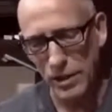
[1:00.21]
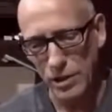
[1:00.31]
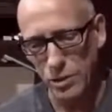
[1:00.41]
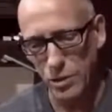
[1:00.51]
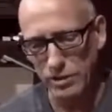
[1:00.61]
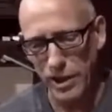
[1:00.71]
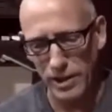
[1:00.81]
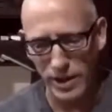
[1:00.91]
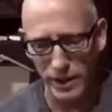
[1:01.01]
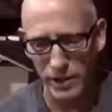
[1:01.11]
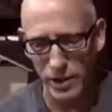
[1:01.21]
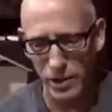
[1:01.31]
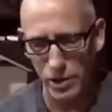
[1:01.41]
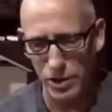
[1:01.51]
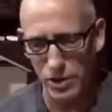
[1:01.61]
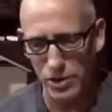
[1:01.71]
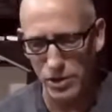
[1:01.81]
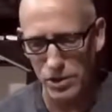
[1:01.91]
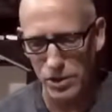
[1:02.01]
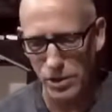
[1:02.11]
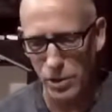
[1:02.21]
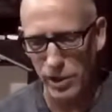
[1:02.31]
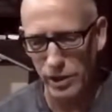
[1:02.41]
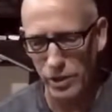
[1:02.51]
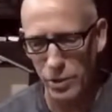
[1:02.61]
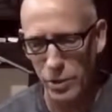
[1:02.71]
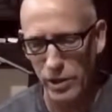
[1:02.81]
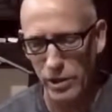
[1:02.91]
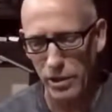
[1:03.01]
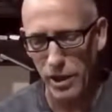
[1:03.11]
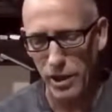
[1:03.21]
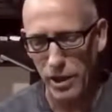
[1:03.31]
So we've got Devin Nunes is suing Twitter